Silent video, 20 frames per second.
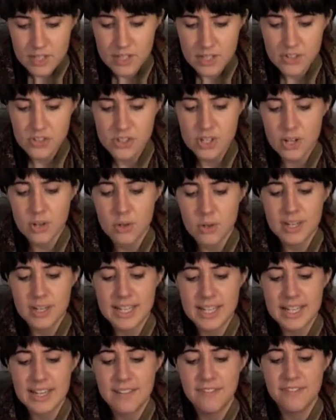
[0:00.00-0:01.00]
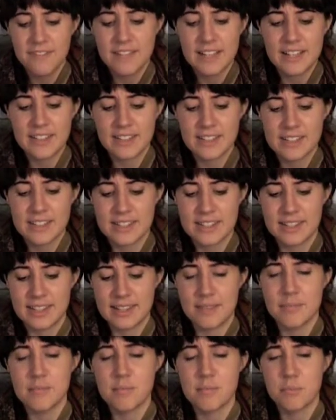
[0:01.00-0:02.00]
so he feels
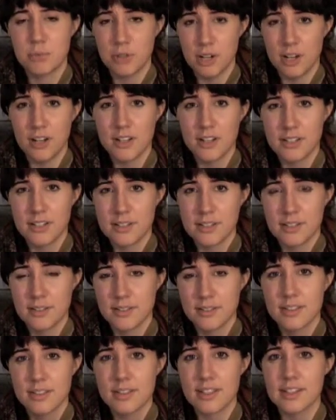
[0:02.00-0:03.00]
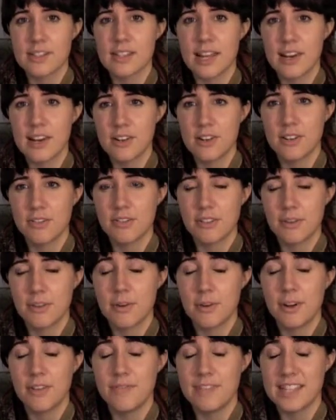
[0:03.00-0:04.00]
Brooks, this senator
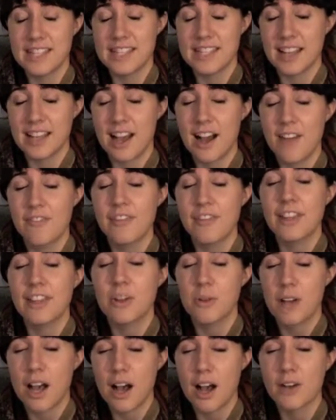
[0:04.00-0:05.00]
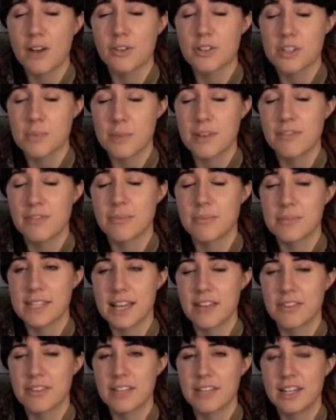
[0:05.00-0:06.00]
from fellow congressman from
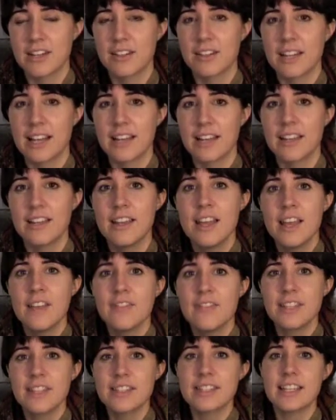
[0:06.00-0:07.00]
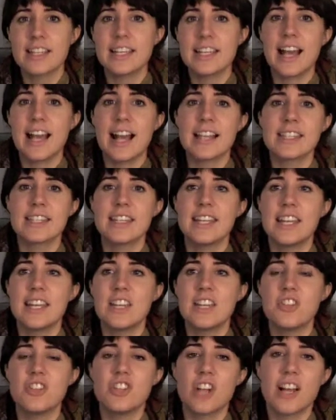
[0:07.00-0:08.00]
South Carolina, feels like he has to
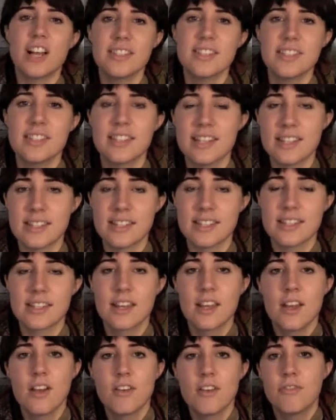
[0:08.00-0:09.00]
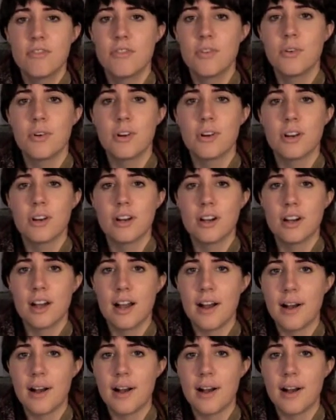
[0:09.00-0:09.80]
get justice for